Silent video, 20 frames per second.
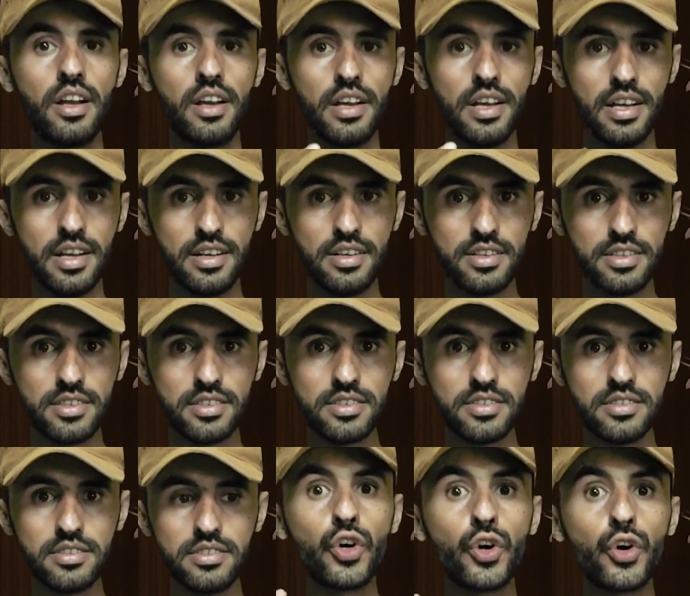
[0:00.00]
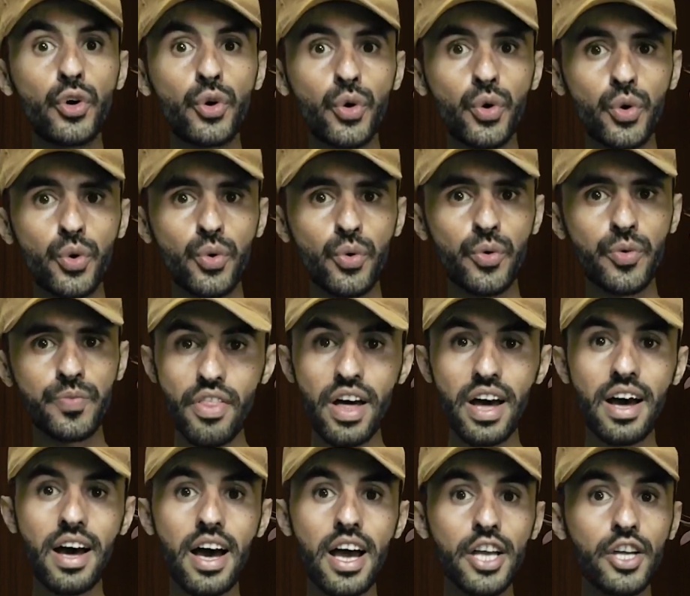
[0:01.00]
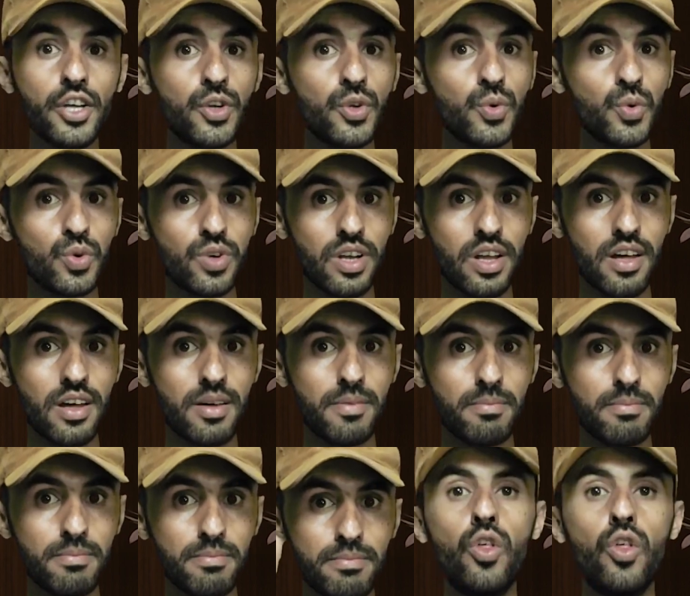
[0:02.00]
learn, grow. The higher you climb,